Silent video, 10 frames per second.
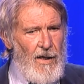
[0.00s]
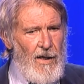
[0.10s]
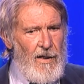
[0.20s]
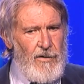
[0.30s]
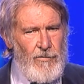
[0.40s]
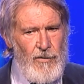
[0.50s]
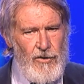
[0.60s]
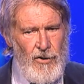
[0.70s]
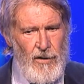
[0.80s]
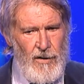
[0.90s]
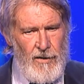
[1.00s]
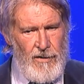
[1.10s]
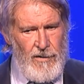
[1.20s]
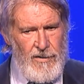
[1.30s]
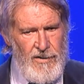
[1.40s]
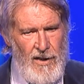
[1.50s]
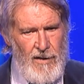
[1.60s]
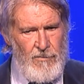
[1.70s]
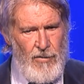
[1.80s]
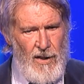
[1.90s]
and a return to
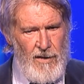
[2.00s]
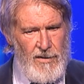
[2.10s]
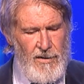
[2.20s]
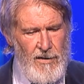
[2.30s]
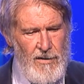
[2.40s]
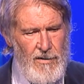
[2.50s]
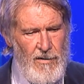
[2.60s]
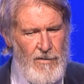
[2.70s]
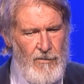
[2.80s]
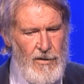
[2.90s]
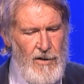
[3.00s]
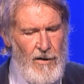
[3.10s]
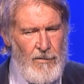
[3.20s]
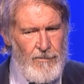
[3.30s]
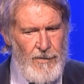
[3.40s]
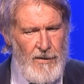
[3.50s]
sane policies which help